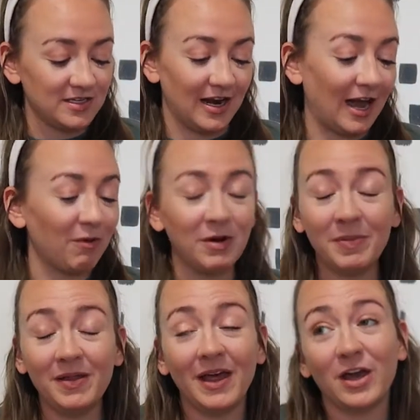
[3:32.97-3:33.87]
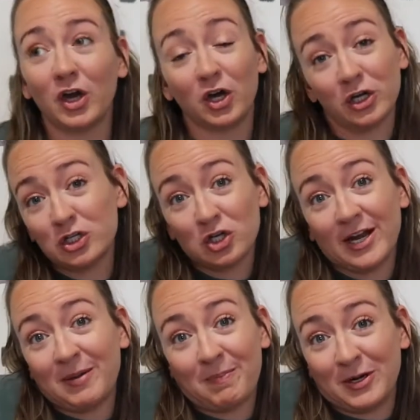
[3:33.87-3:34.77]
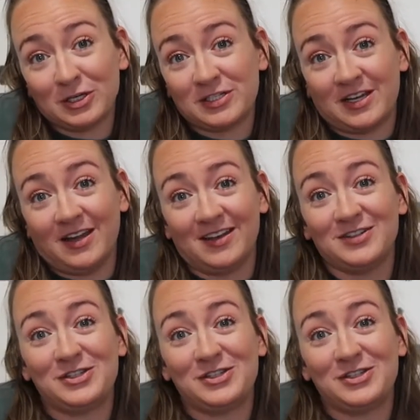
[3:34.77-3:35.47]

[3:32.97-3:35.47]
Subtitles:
and I want to be like a good trade person,